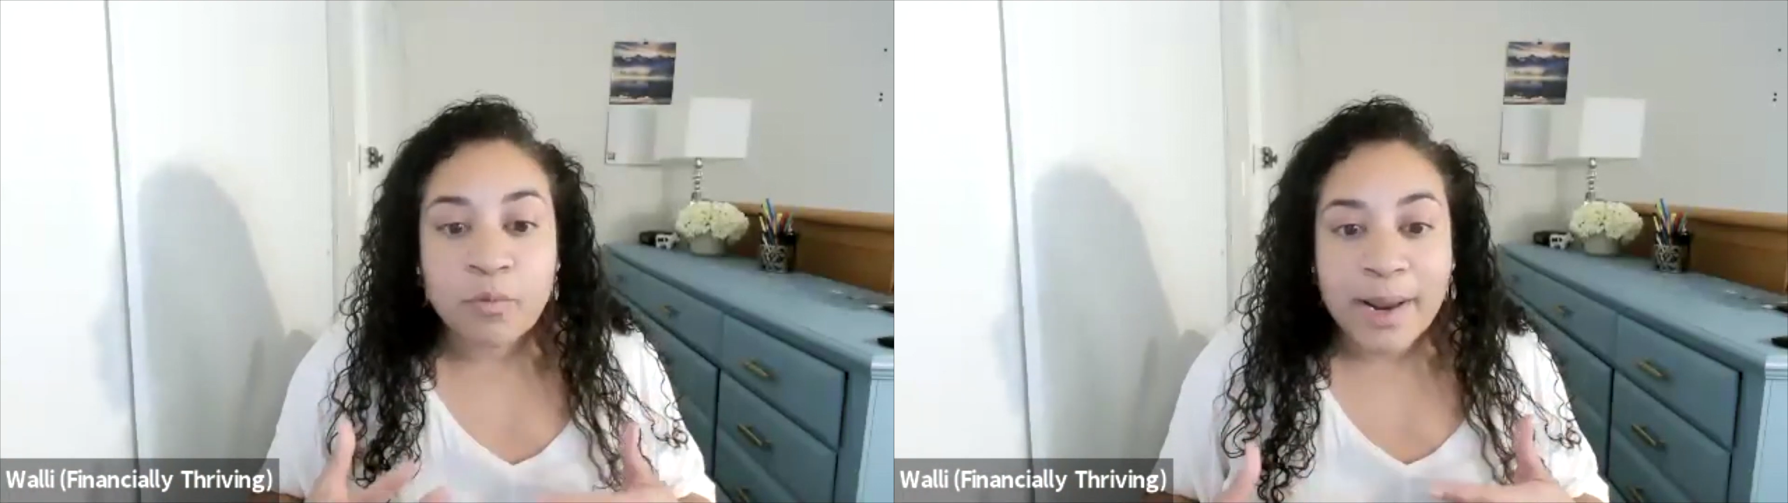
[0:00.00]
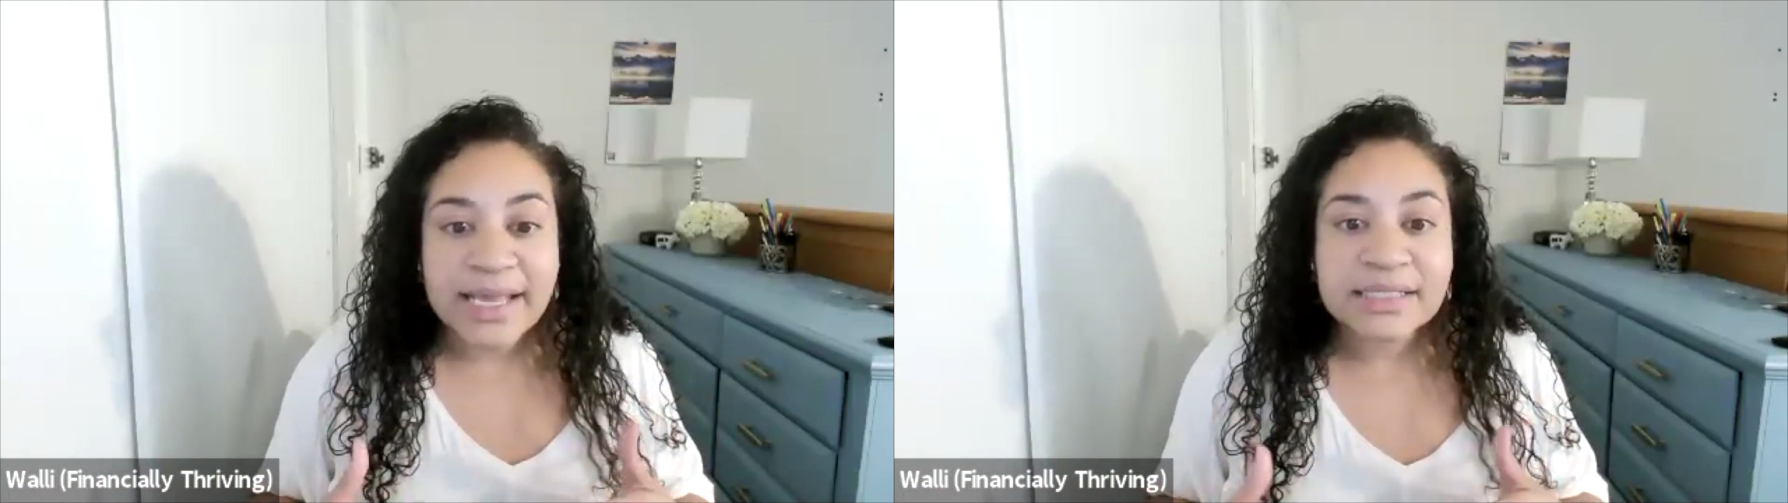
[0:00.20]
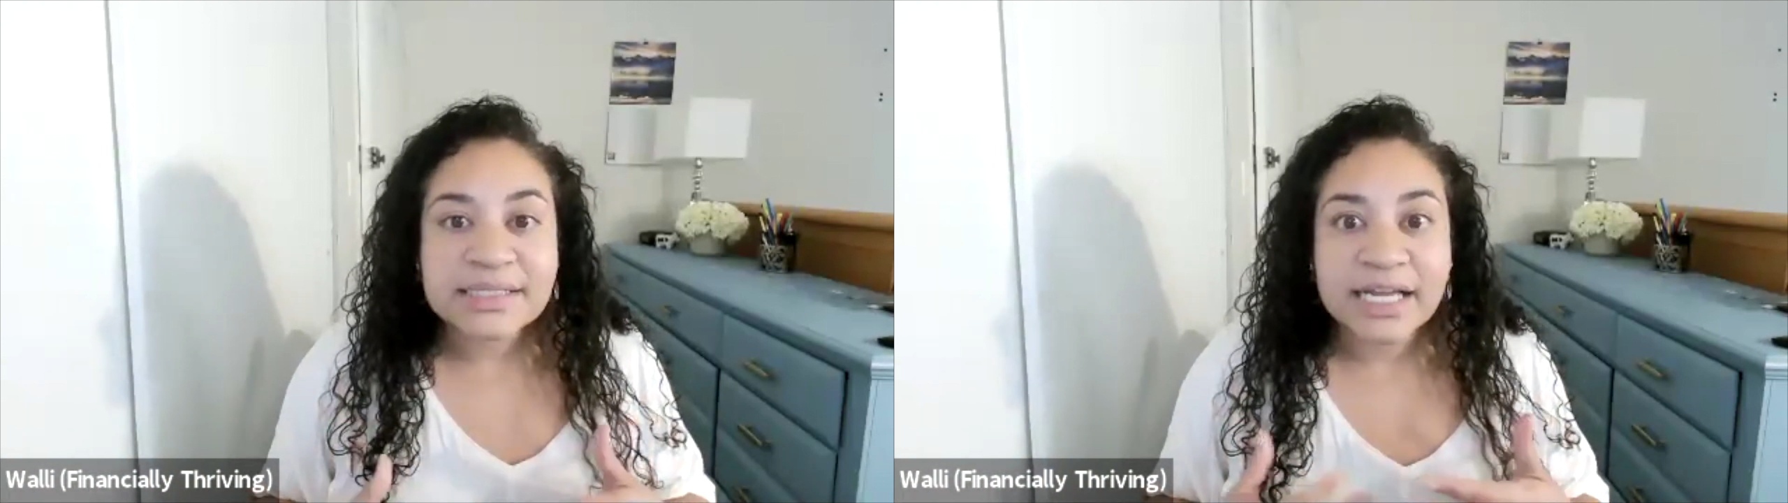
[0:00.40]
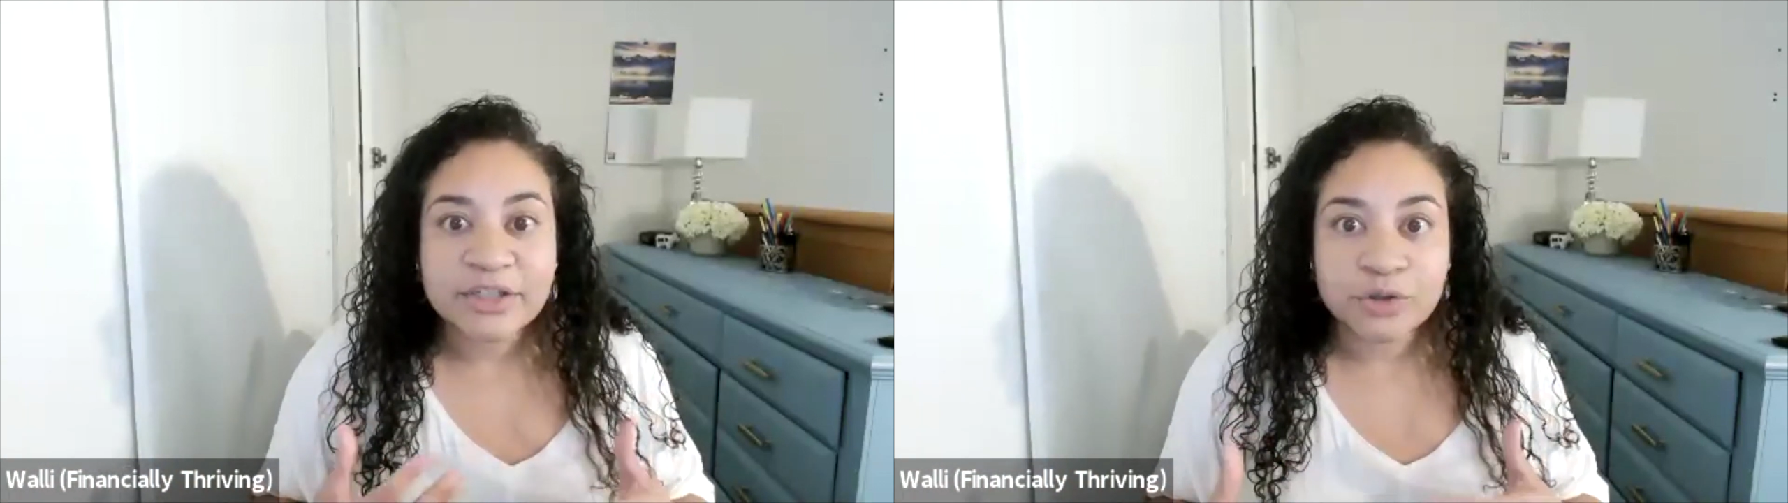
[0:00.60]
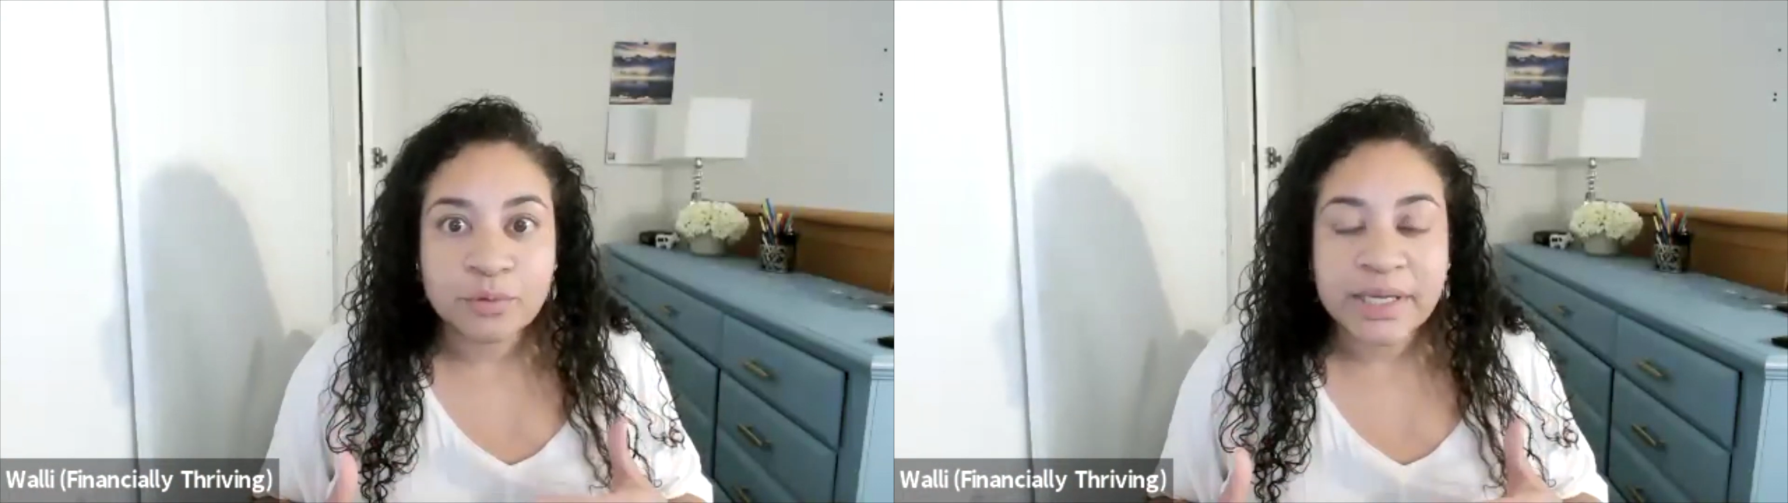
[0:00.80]
ways that
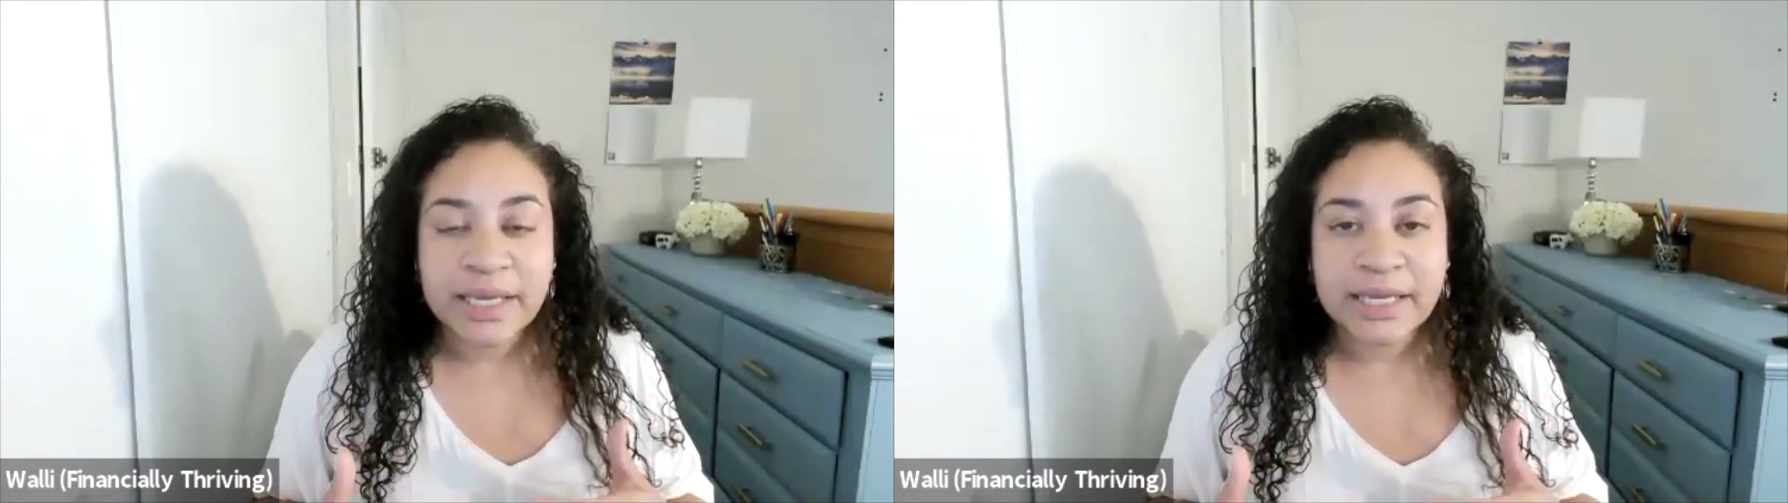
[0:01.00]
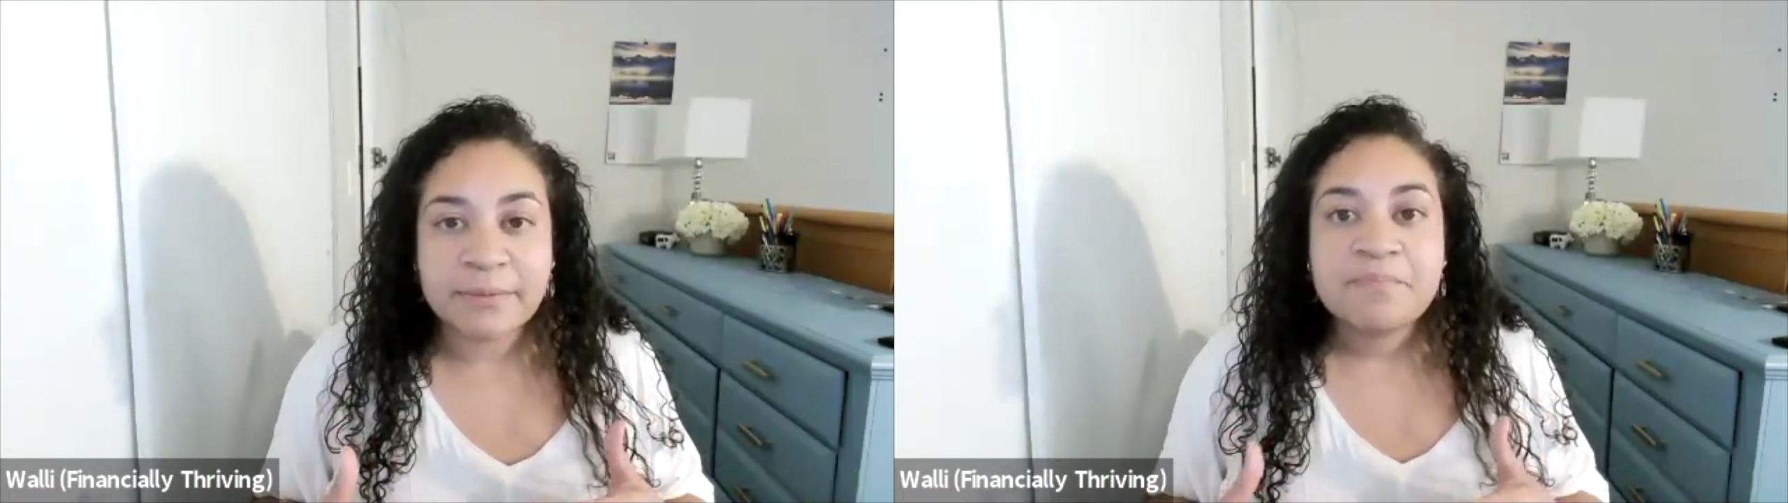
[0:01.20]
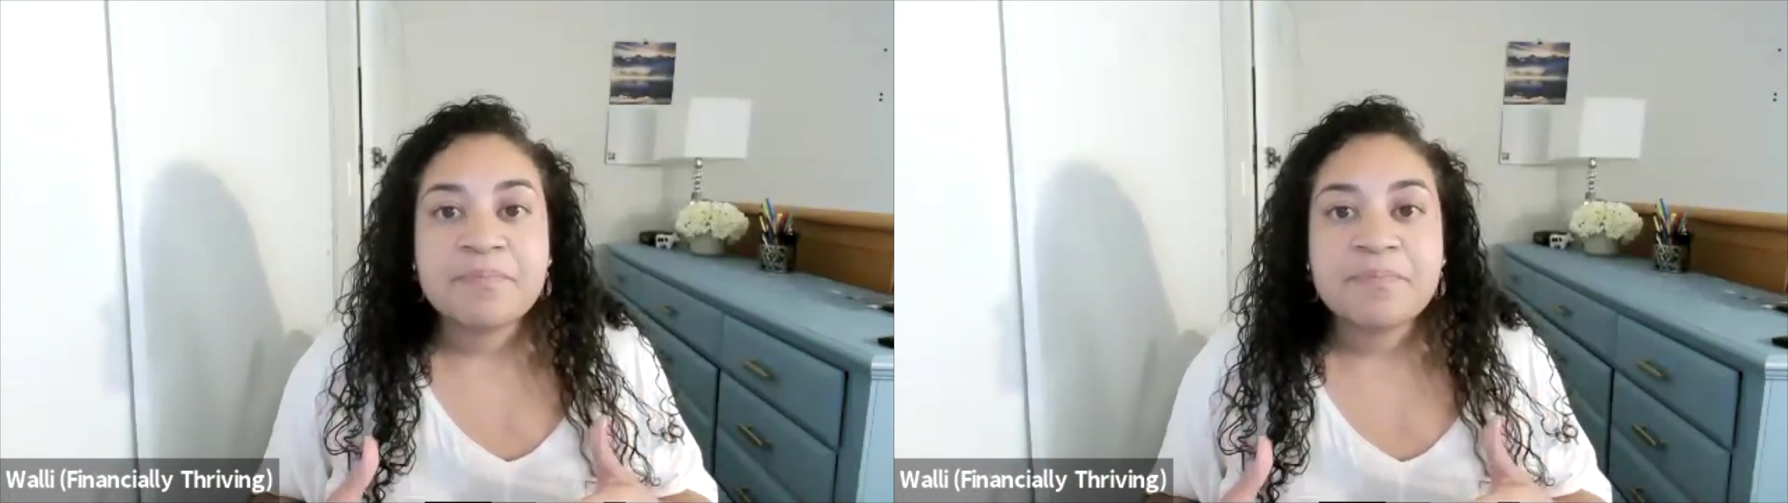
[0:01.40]
you can